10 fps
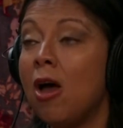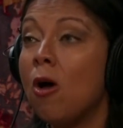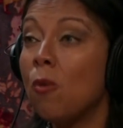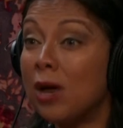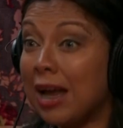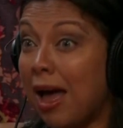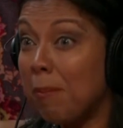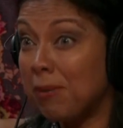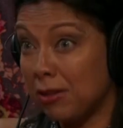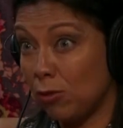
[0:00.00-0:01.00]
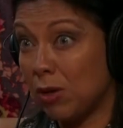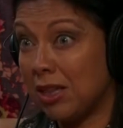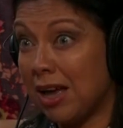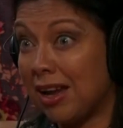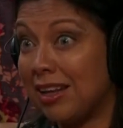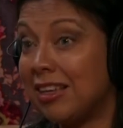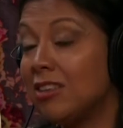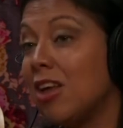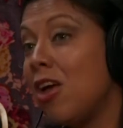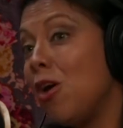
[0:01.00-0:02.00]
What happens with that is
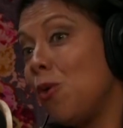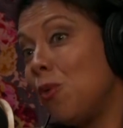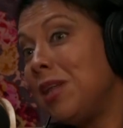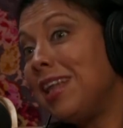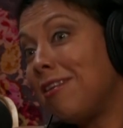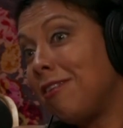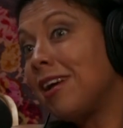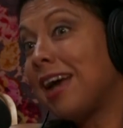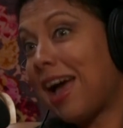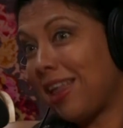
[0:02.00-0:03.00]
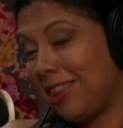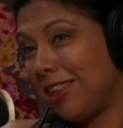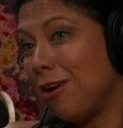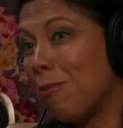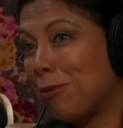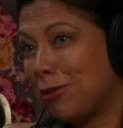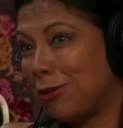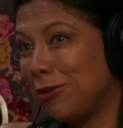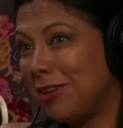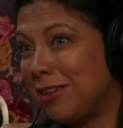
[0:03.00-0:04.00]
we never got the
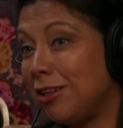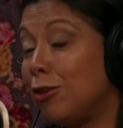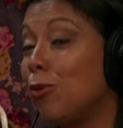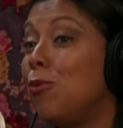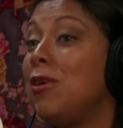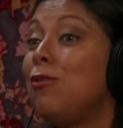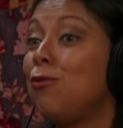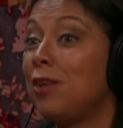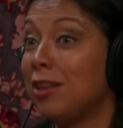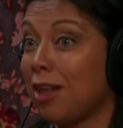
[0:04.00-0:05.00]
opportunity to refill